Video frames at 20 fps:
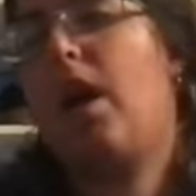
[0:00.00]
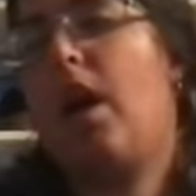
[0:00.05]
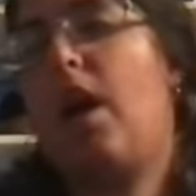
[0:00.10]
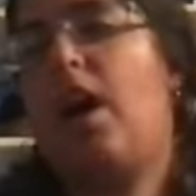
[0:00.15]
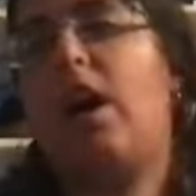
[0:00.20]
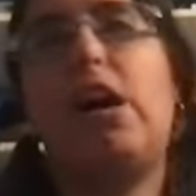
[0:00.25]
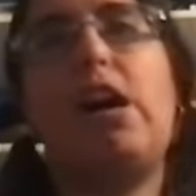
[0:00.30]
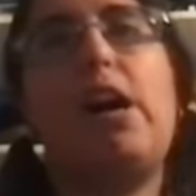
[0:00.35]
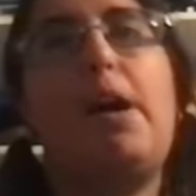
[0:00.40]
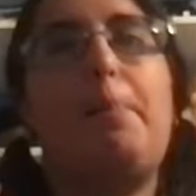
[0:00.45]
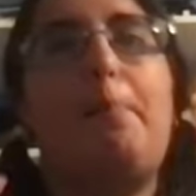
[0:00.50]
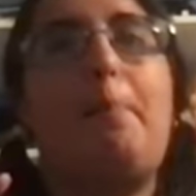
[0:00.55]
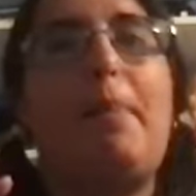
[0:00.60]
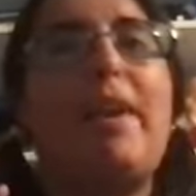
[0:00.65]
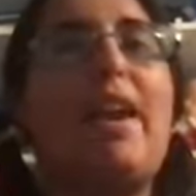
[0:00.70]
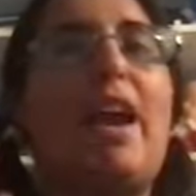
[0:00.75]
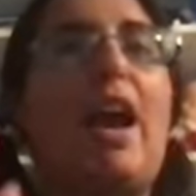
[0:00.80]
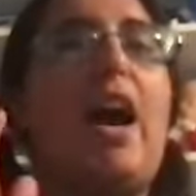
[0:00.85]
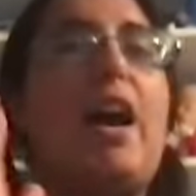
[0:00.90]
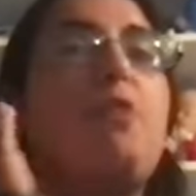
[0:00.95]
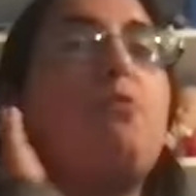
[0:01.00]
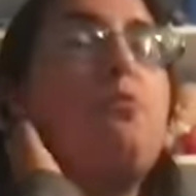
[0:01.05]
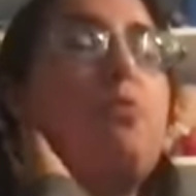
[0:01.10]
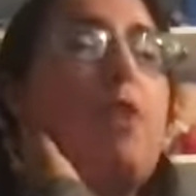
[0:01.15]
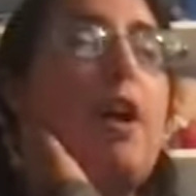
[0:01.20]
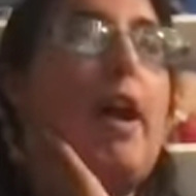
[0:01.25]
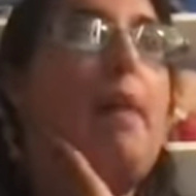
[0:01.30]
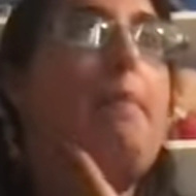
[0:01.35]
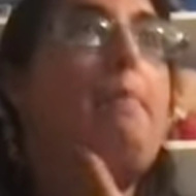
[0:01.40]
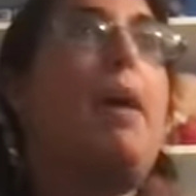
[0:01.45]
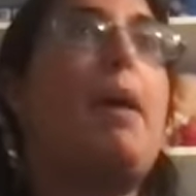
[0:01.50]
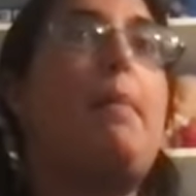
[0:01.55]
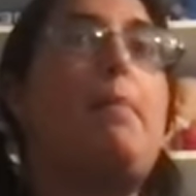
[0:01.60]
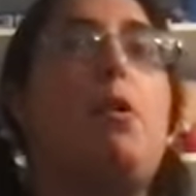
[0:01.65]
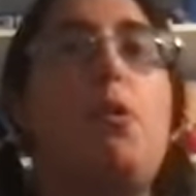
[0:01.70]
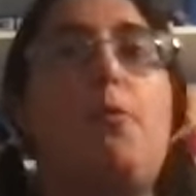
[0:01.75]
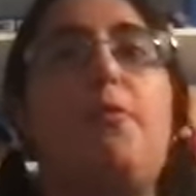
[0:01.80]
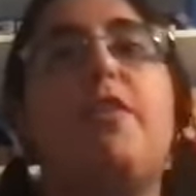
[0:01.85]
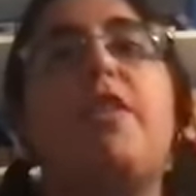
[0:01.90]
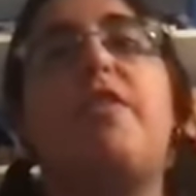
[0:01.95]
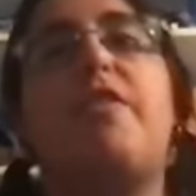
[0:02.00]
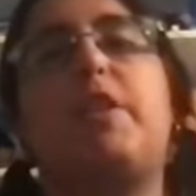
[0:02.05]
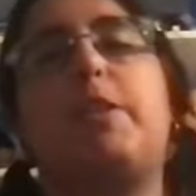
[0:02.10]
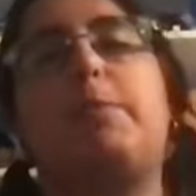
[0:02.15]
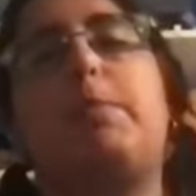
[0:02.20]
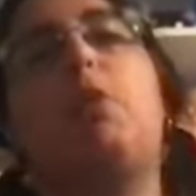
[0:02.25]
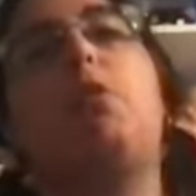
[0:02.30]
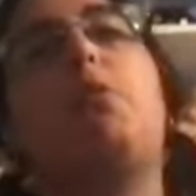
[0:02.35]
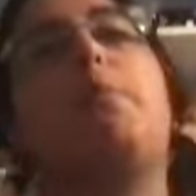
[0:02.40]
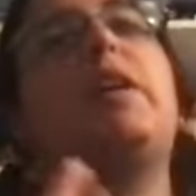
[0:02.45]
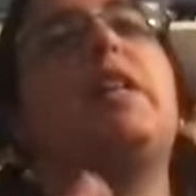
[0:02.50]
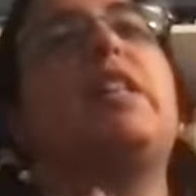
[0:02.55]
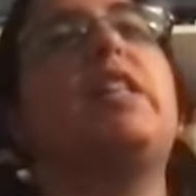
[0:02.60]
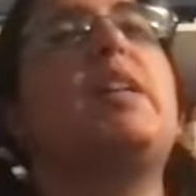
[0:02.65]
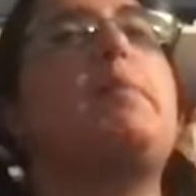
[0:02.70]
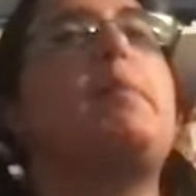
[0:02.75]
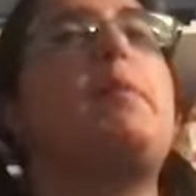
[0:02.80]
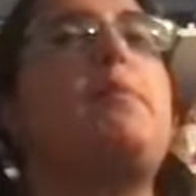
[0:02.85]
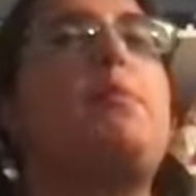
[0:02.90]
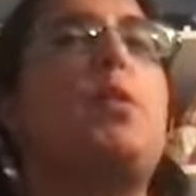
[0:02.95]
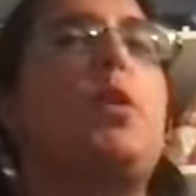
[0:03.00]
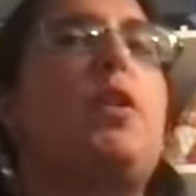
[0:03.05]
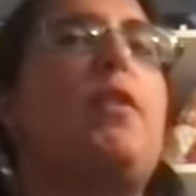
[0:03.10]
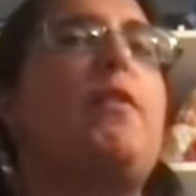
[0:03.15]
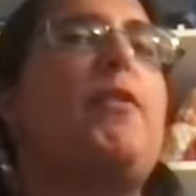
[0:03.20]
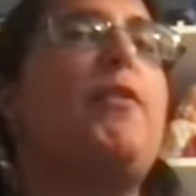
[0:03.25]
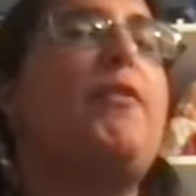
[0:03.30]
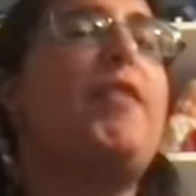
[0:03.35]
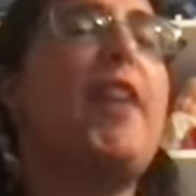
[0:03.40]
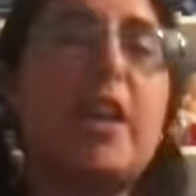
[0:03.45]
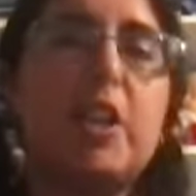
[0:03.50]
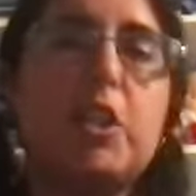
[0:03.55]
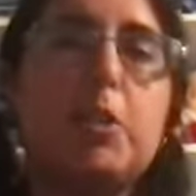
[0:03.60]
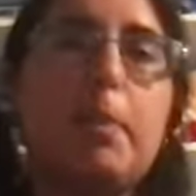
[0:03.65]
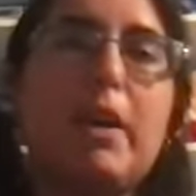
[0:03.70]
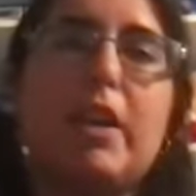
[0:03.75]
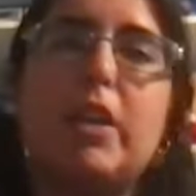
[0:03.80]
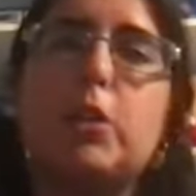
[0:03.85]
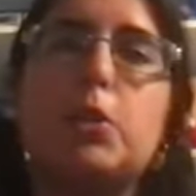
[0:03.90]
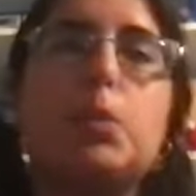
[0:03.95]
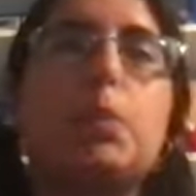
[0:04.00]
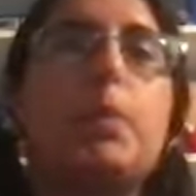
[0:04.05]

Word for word: Um, but yeah, I, I'm, I'm hopeful that this book will be a little bit more of a fast paced